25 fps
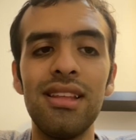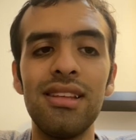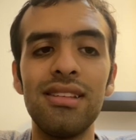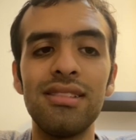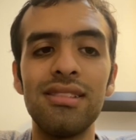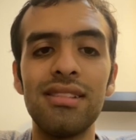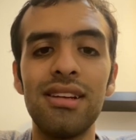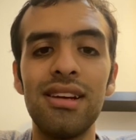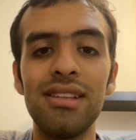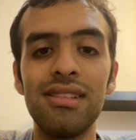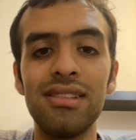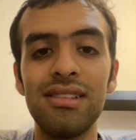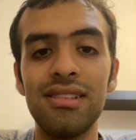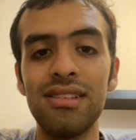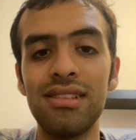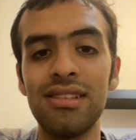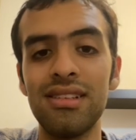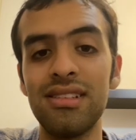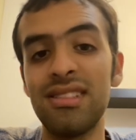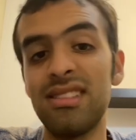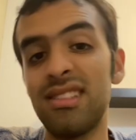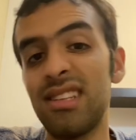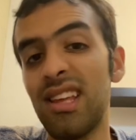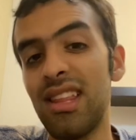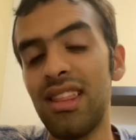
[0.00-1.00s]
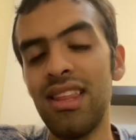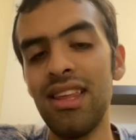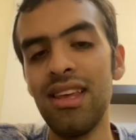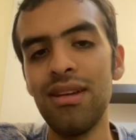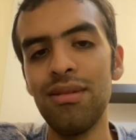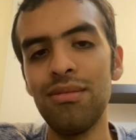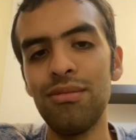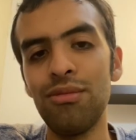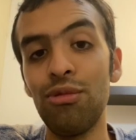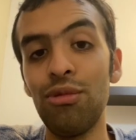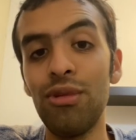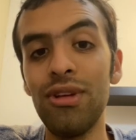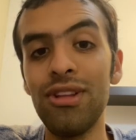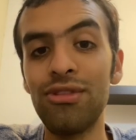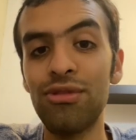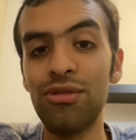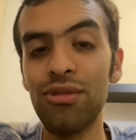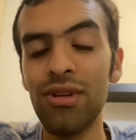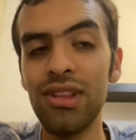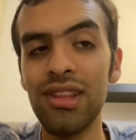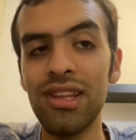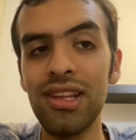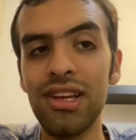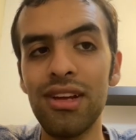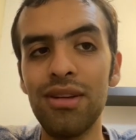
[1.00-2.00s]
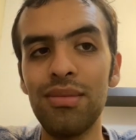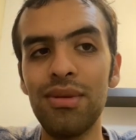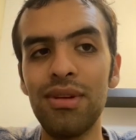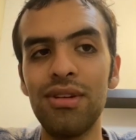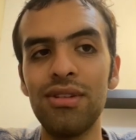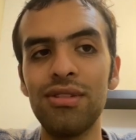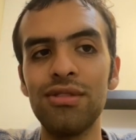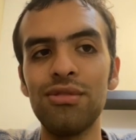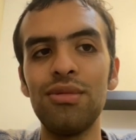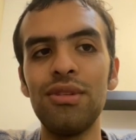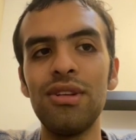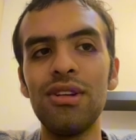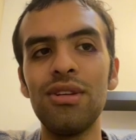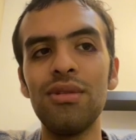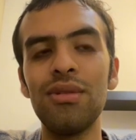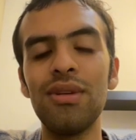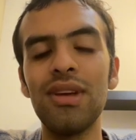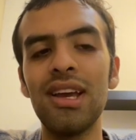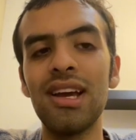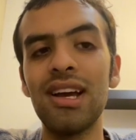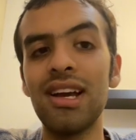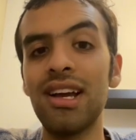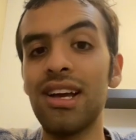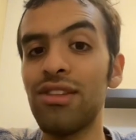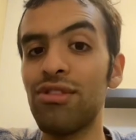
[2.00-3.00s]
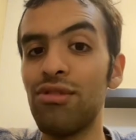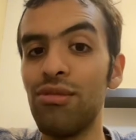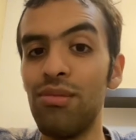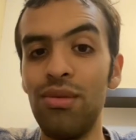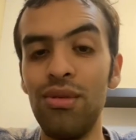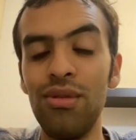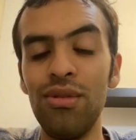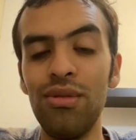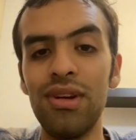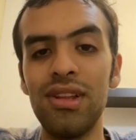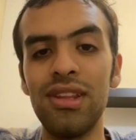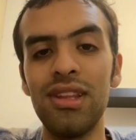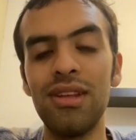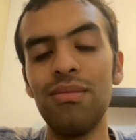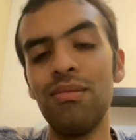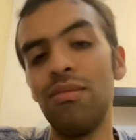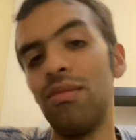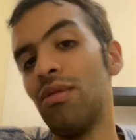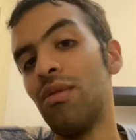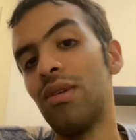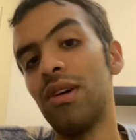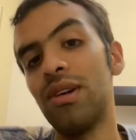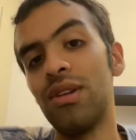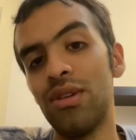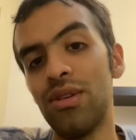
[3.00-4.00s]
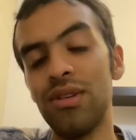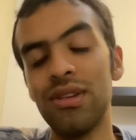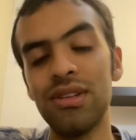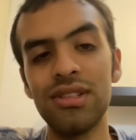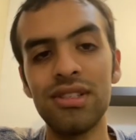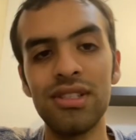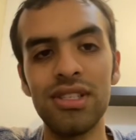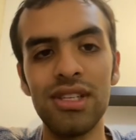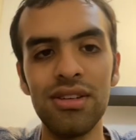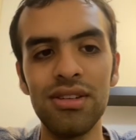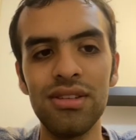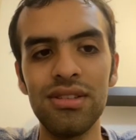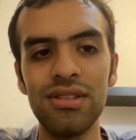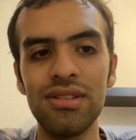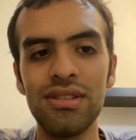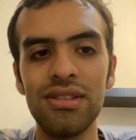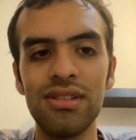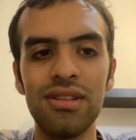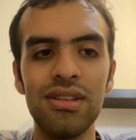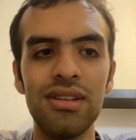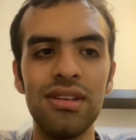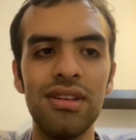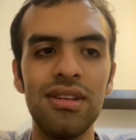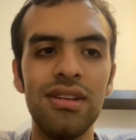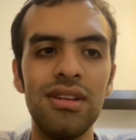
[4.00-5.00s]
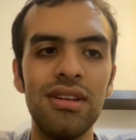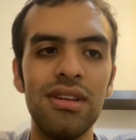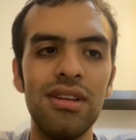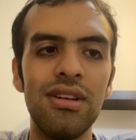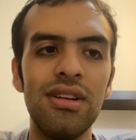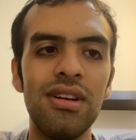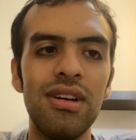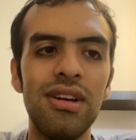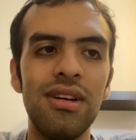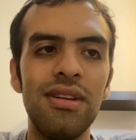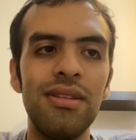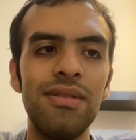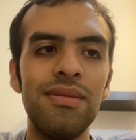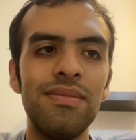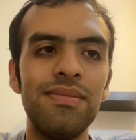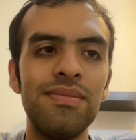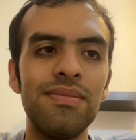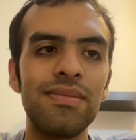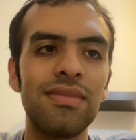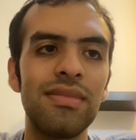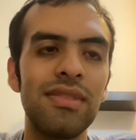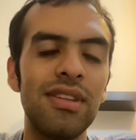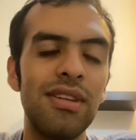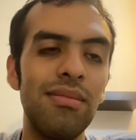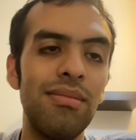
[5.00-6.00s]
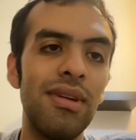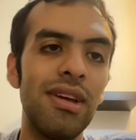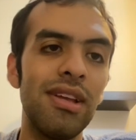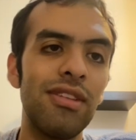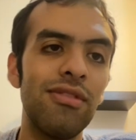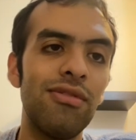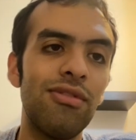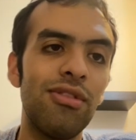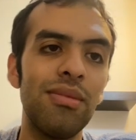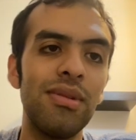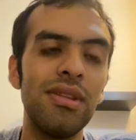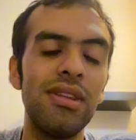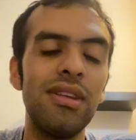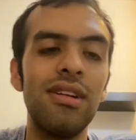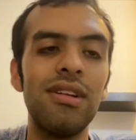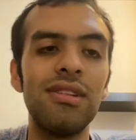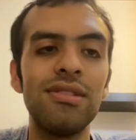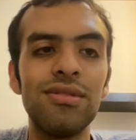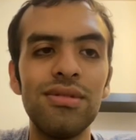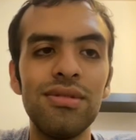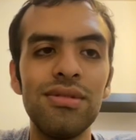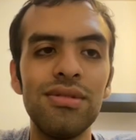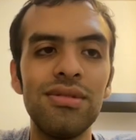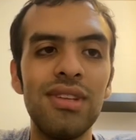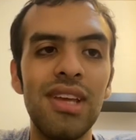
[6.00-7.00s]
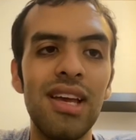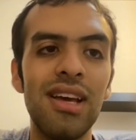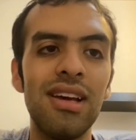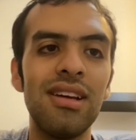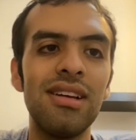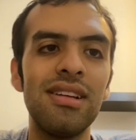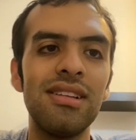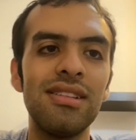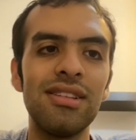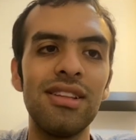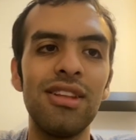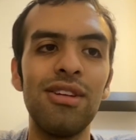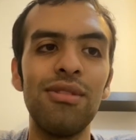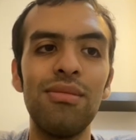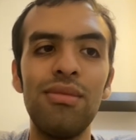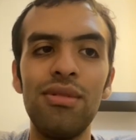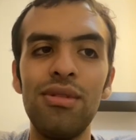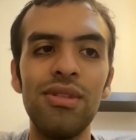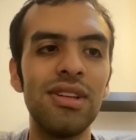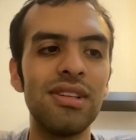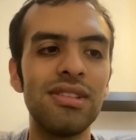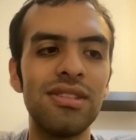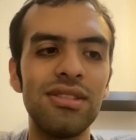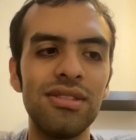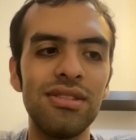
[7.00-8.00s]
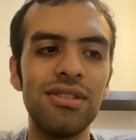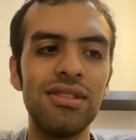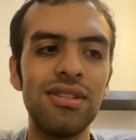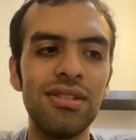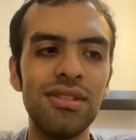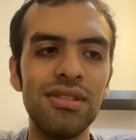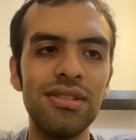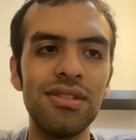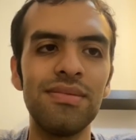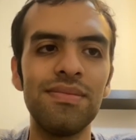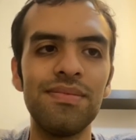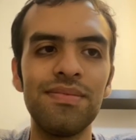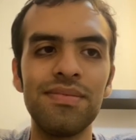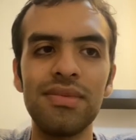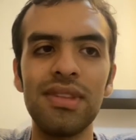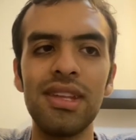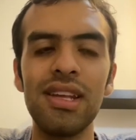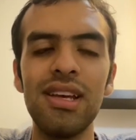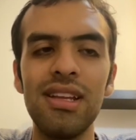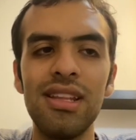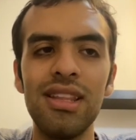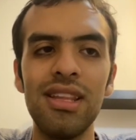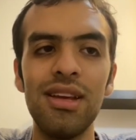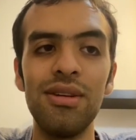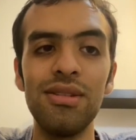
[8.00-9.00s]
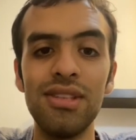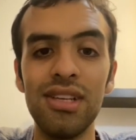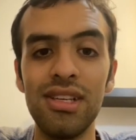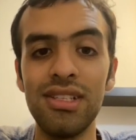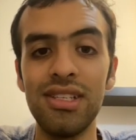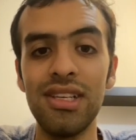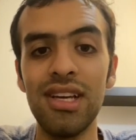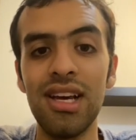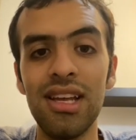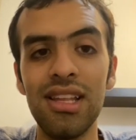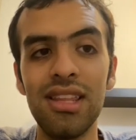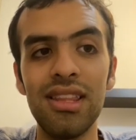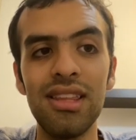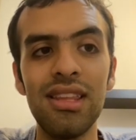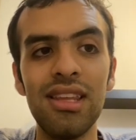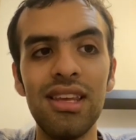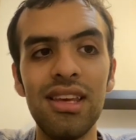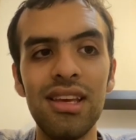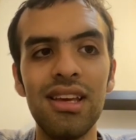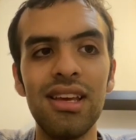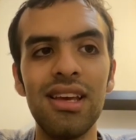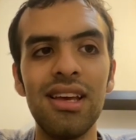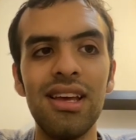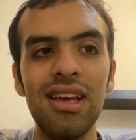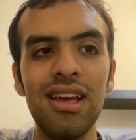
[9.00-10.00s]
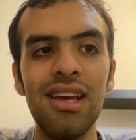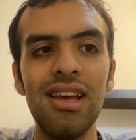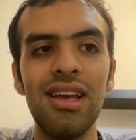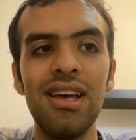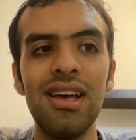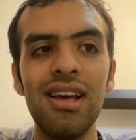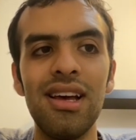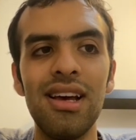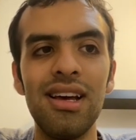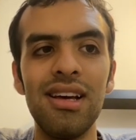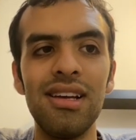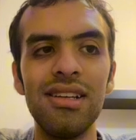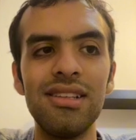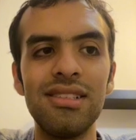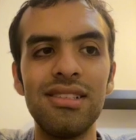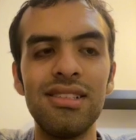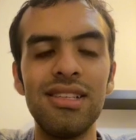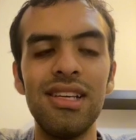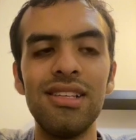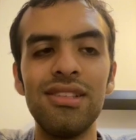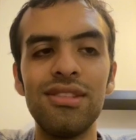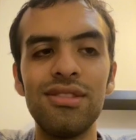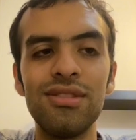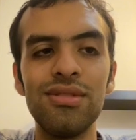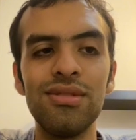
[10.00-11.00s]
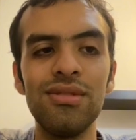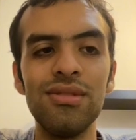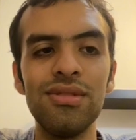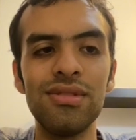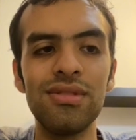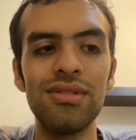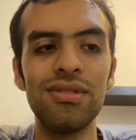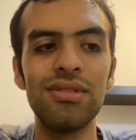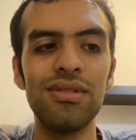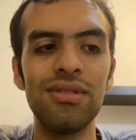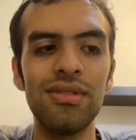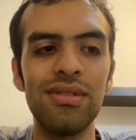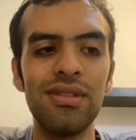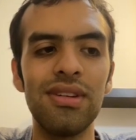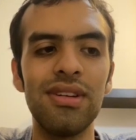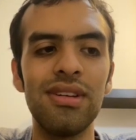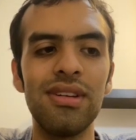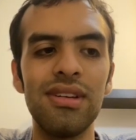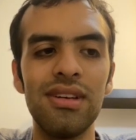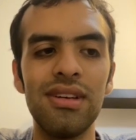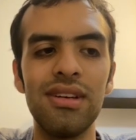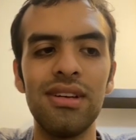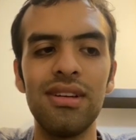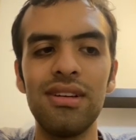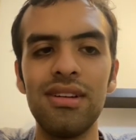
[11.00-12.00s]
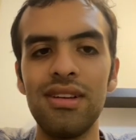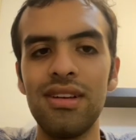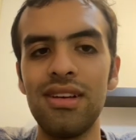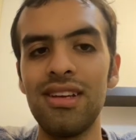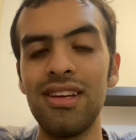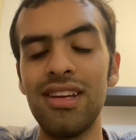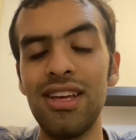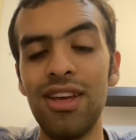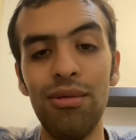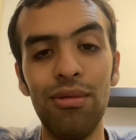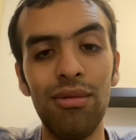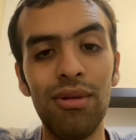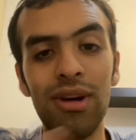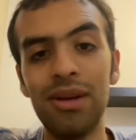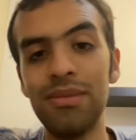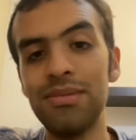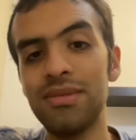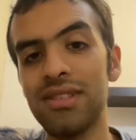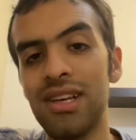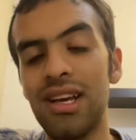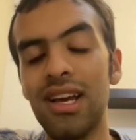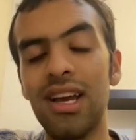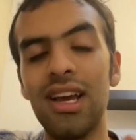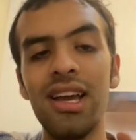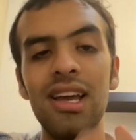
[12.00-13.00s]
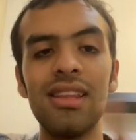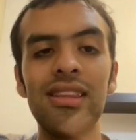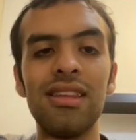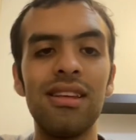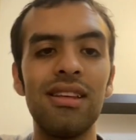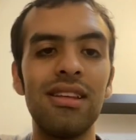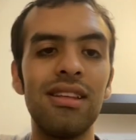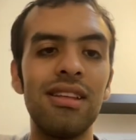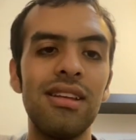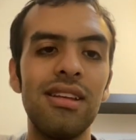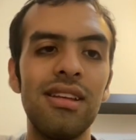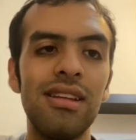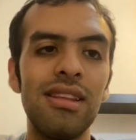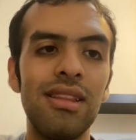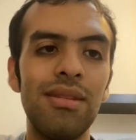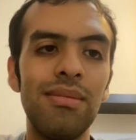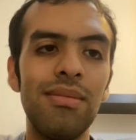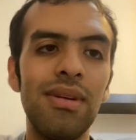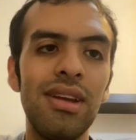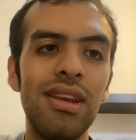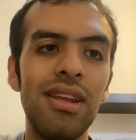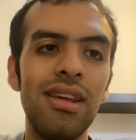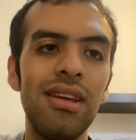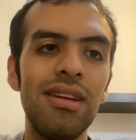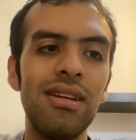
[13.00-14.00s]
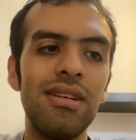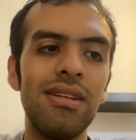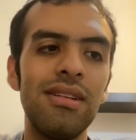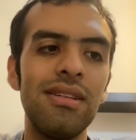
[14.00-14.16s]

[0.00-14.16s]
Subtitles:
He starts extending. We draw there because we know he can get to blue and then blue another search. Make the 4 material Zeus. Yeah, now blue doesn't search. Now Gigantic and chain Zeus. So he wipes and get the body.